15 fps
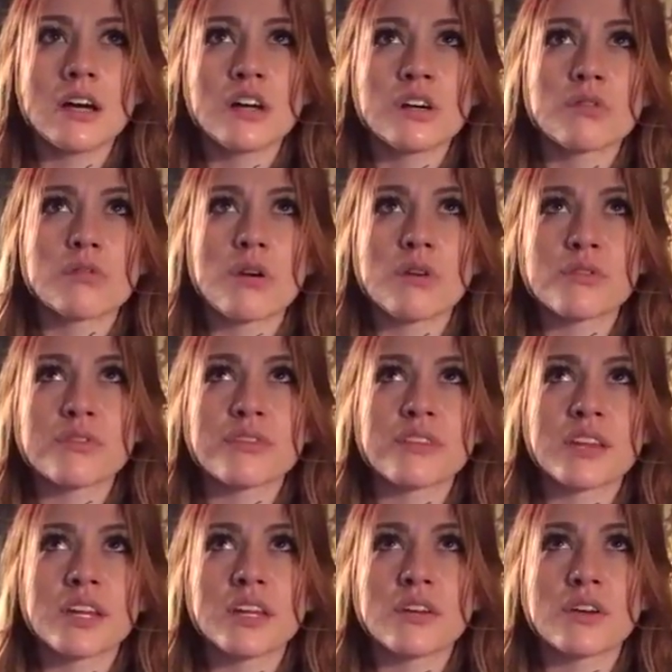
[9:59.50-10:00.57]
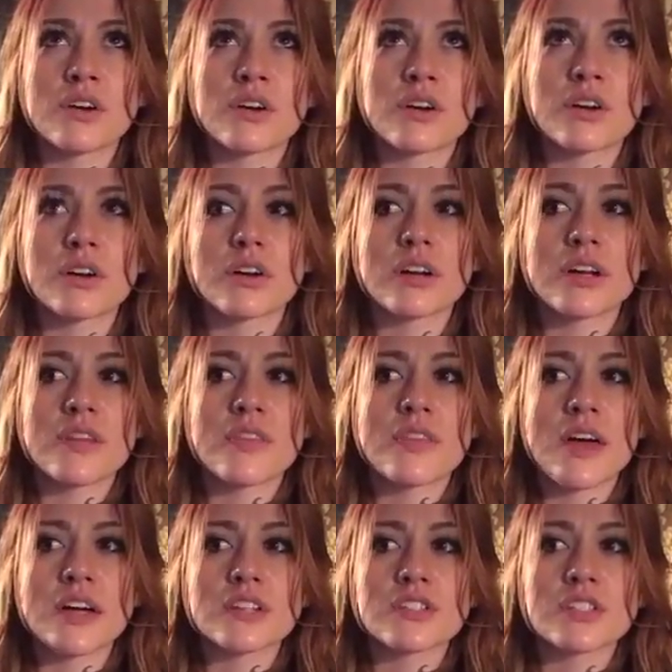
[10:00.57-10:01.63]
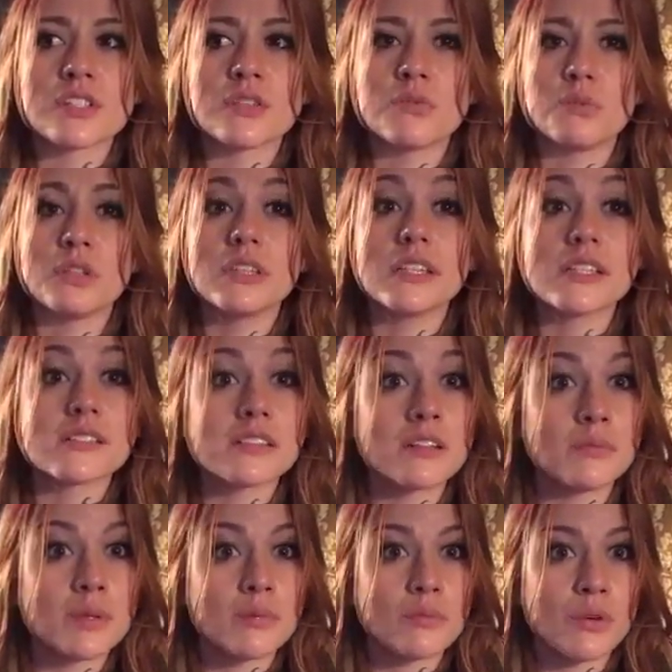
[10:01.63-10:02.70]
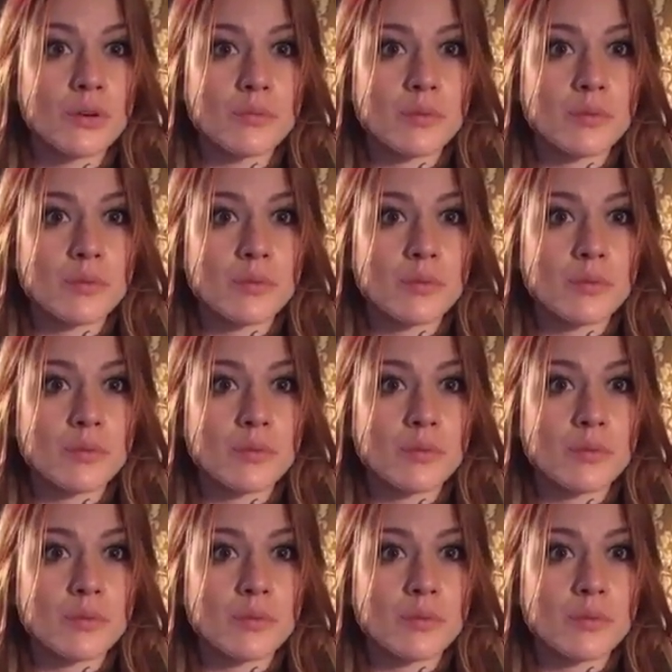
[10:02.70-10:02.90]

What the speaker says: growth in her in that she would listen a bit more to